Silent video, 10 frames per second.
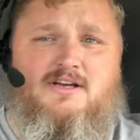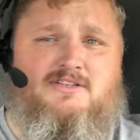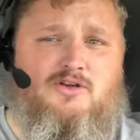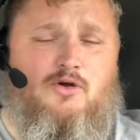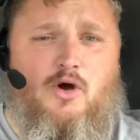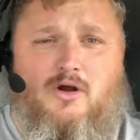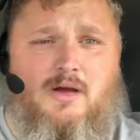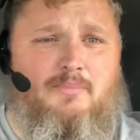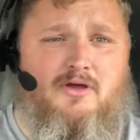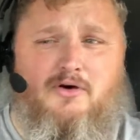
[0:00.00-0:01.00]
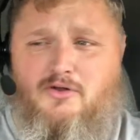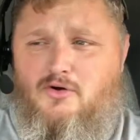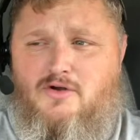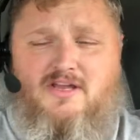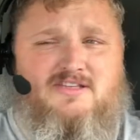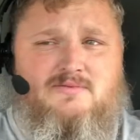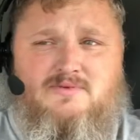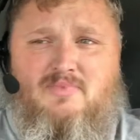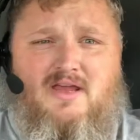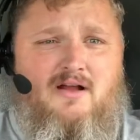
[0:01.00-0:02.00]
So going uphill, you'll get some
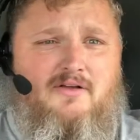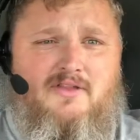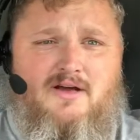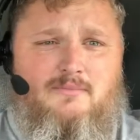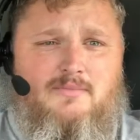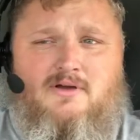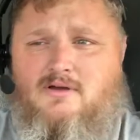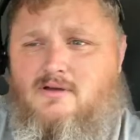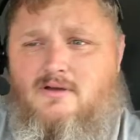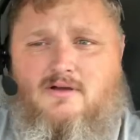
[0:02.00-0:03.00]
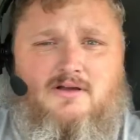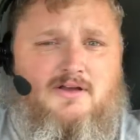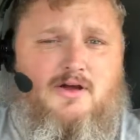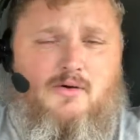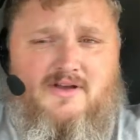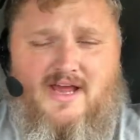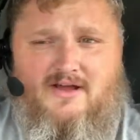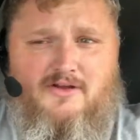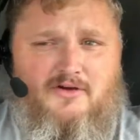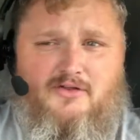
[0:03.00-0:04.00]
speed on them. Going
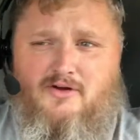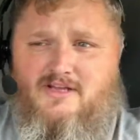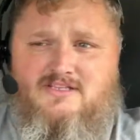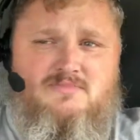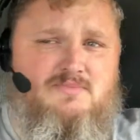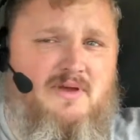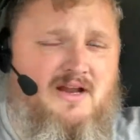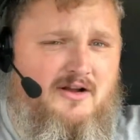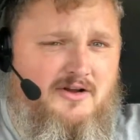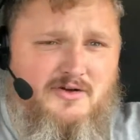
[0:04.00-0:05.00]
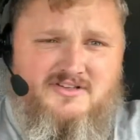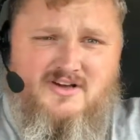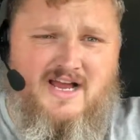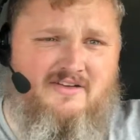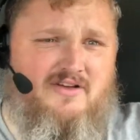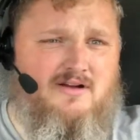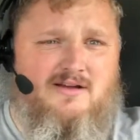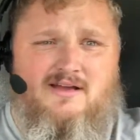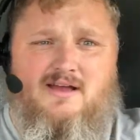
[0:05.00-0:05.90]
downhill, they'll get some speed on you because they're heavier.